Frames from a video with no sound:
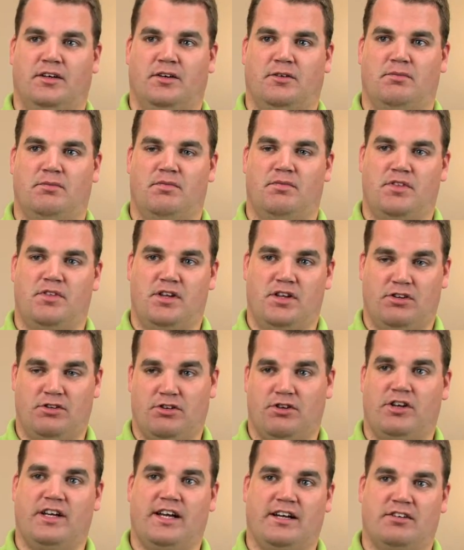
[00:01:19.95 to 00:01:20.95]
um, the
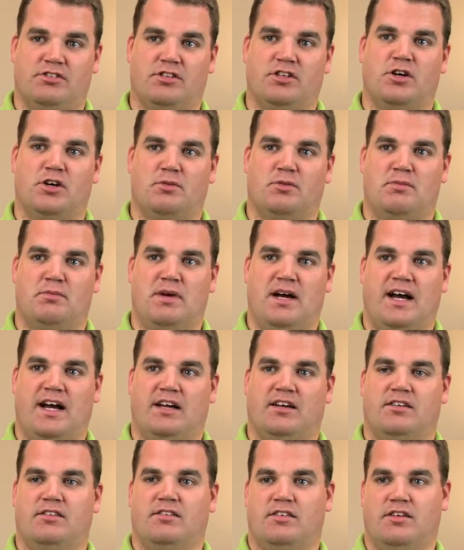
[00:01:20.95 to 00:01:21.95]
attorney actually called me
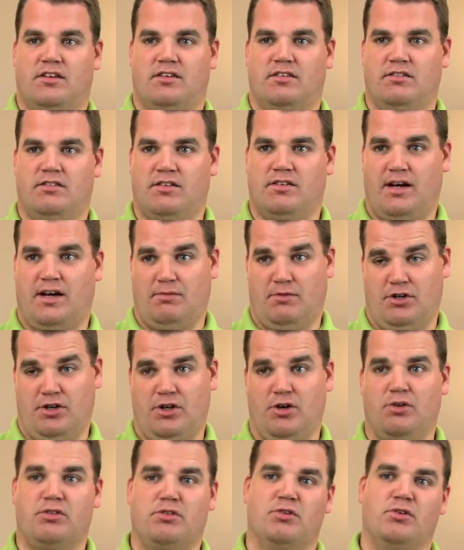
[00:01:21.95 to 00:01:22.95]
back and said, I'm going to
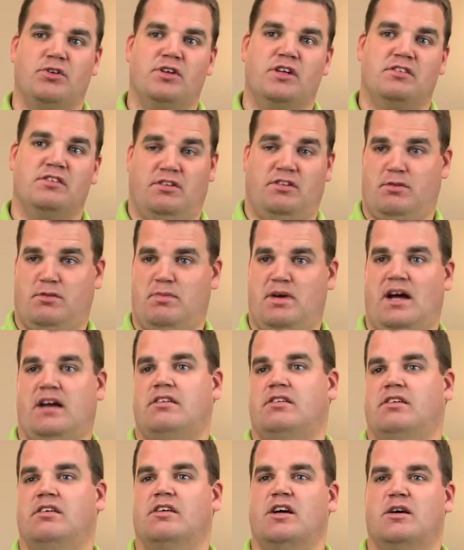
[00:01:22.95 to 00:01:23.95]
go through these, I'll get
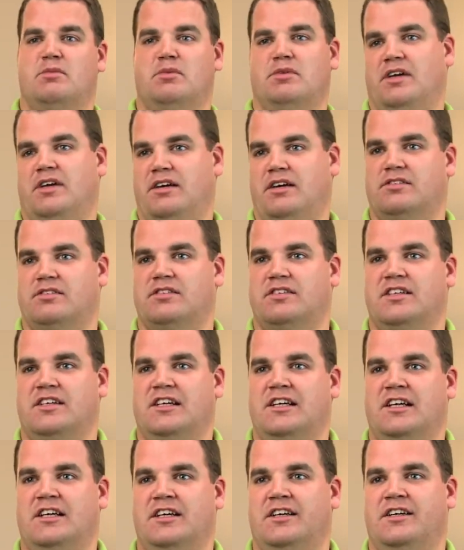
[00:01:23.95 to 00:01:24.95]
back to you in a couple days.
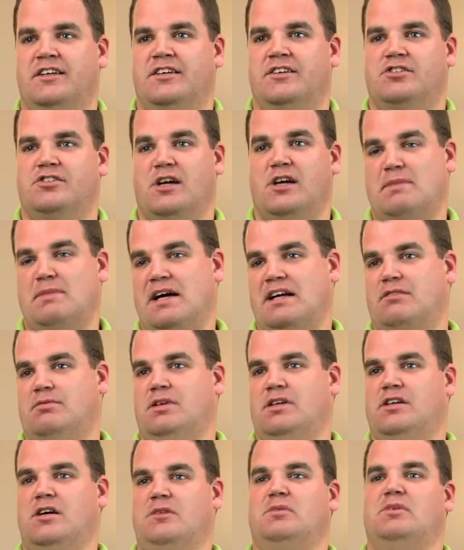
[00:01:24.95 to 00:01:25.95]
She got back to
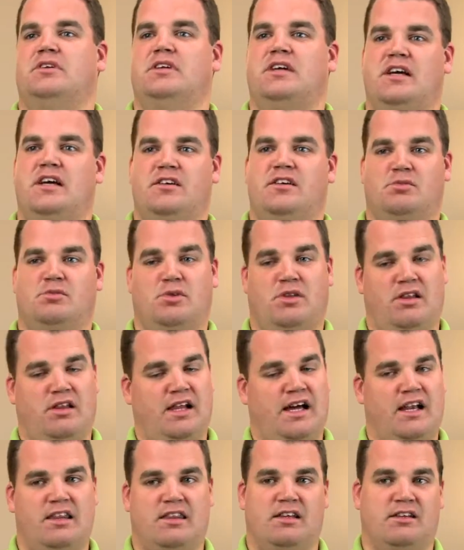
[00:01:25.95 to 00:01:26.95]
me in a couple days with a
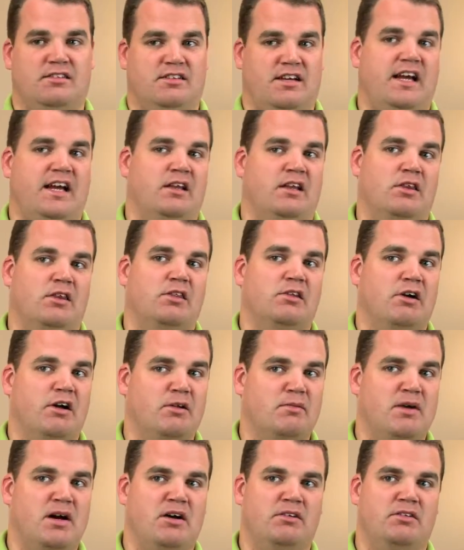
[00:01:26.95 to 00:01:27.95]
lot of things I hadn't
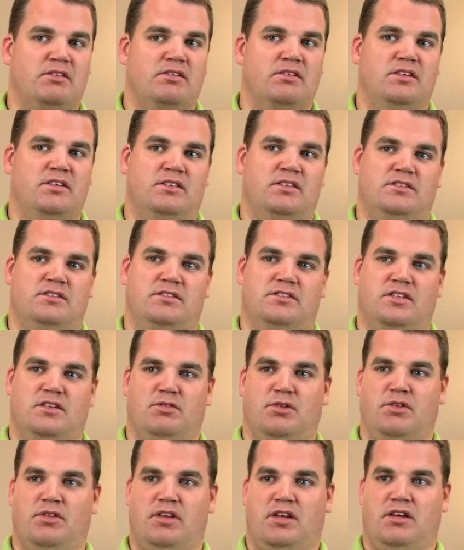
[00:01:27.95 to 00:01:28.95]
thought about
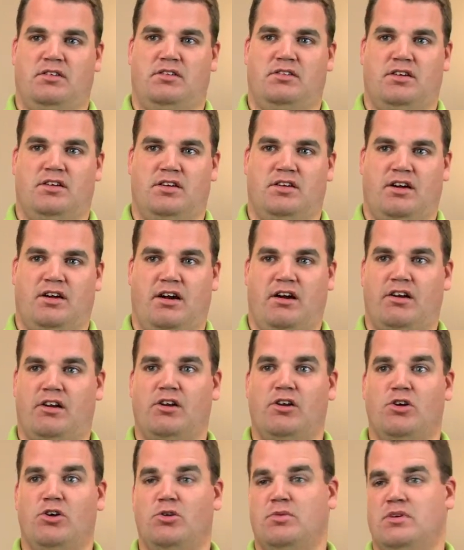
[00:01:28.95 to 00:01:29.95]
several things that I already
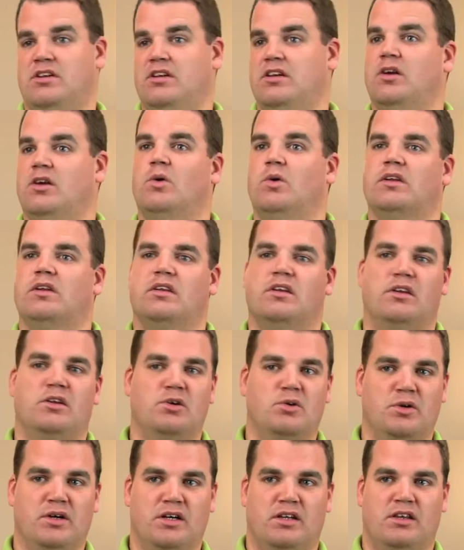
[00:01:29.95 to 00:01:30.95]
knew but didn't know what to
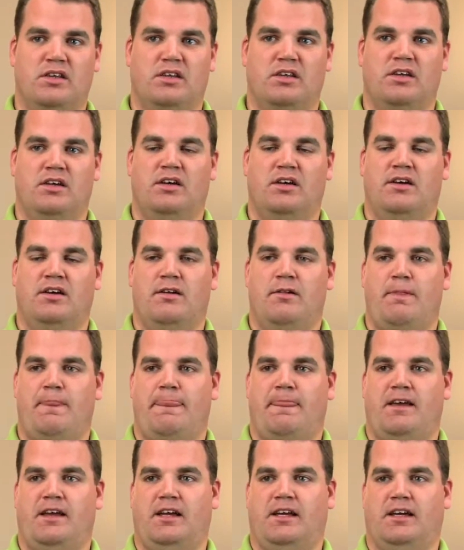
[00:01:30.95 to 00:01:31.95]
do with.
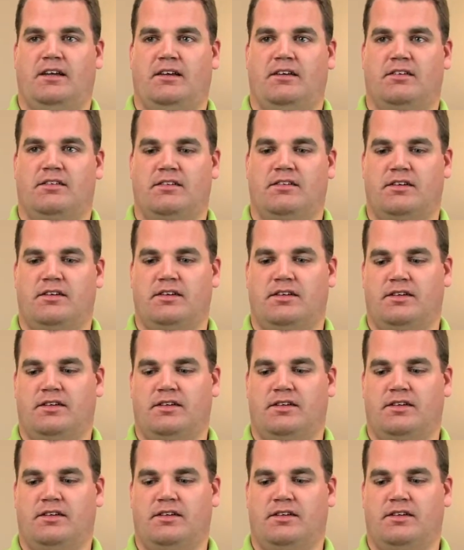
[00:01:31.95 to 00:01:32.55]
And